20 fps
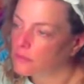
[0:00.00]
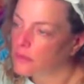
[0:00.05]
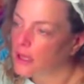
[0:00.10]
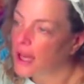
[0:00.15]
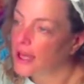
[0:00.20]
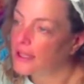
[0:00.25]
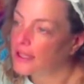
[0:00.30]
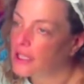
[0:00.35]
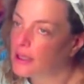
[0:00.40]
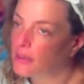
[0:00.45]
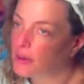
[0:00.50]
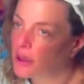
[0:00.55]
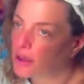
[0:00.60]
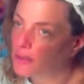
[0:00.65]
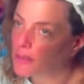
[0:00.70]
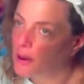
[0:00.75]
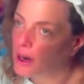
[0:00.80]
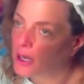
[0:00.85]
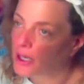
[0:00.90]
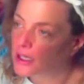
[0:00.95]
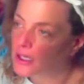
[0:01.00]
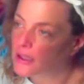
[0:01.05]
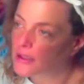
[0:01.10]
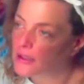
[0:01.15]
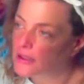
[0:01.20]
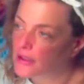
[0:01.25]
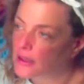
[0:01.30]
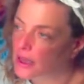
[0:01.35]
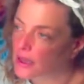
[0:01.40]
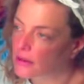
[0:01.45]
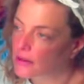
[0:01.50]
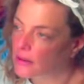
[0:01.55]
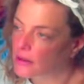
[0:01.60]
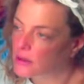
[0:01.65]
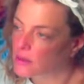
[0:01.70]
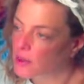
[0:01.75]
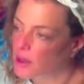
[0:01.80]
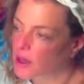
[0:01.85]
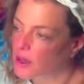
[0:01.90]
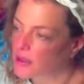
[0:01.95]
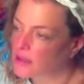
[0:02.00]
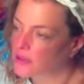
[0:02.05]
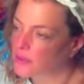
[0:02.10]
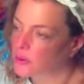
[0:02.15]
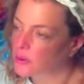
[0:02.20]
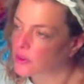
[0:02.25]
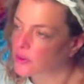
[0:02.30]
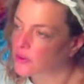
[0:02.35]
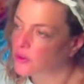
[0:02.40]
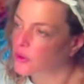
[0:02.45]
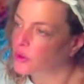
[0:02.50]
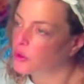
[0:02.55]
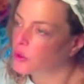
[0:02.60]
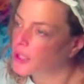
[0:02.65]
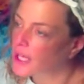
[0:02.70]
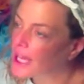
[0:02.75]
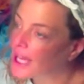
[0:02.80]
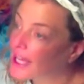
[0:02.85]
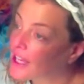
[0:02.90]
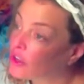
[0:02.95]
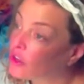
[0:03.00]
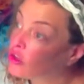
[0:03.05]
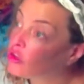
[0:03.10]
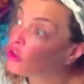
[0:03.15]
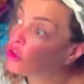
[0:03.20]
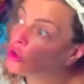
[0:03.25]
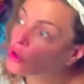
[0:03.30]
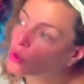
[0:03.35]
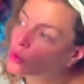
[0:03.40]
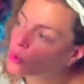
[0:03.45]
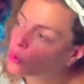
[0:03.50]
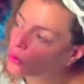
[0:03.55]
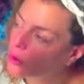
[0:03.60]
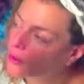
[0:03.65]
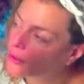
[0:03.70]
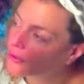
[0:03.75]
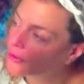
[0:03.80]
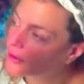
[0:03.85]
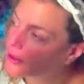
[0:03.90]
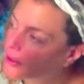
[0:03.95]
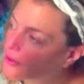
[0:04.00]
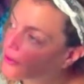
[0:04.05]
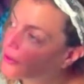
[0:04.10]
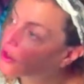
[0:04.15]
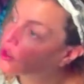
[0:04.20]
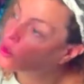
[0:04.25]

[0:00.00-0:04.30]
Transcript: And keeping the body as solid as possible, so you can't do those things that